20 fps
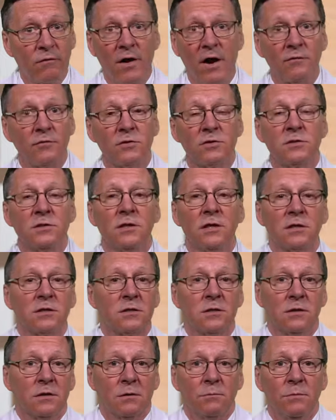five, or six,
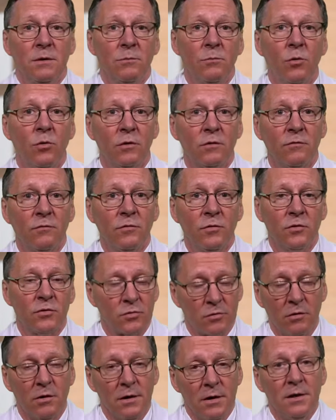and there'll be more in the
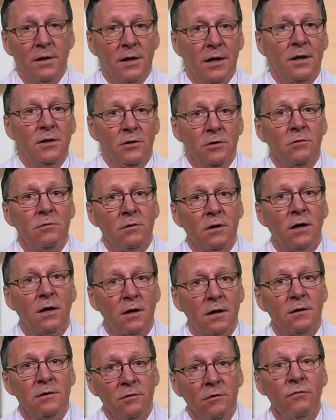future. And you'll,
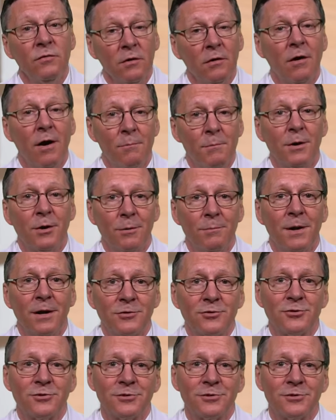uh, you'll feel a lot better about